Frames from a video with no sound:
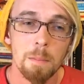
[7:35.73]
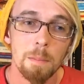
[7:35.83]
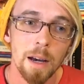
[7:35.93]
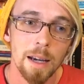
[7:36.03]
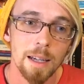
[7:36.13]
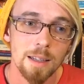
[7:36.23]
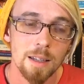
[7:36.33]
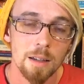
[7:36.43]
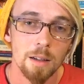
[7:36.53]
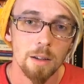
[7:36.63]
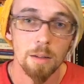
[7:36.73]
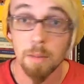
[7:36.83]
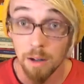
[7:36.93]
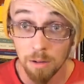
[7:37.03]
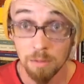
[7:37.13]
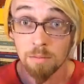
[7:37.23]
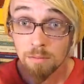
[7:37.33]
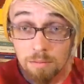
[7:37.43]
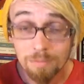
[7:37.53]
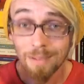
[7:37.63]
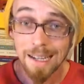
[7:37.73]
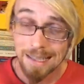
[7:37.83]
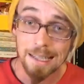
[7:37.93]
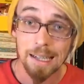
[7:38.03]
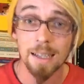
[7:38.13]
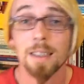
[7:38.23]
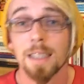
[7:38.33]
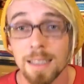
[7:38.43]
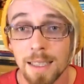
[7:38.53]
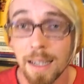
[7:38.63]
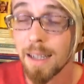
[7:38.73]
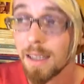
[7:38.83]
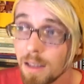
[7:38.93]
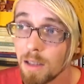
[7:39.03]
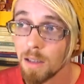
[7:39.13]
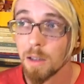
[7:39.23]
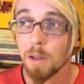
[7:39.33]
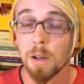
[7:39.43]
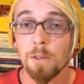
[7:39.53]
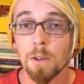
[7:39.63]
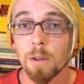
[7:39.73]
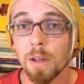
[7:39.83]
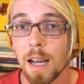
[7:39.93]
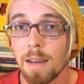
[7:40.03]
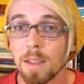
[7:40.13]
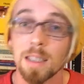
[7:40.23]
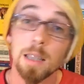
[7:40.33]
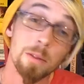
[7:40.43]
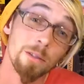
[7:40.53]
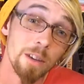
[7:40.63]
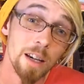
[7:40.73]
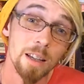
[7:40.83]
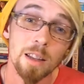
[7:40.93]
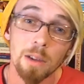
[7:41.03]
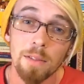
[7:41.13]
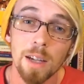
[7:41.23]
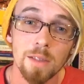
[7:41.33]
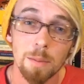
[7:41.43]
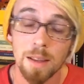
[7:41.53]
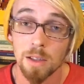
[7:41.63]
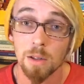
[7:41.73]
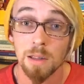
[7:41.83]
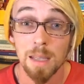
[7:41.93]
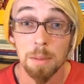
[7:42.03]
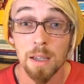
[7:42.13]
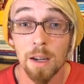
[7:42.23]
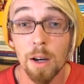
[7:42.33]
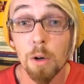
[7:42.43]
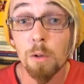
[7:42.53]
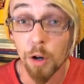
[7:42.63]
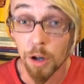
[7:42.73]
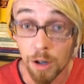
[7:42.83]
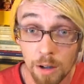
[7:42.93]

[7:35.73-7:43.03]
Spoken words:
But in my own idea, let's say, if you're going to have this leap of faith, you have to have something that you're leaping over.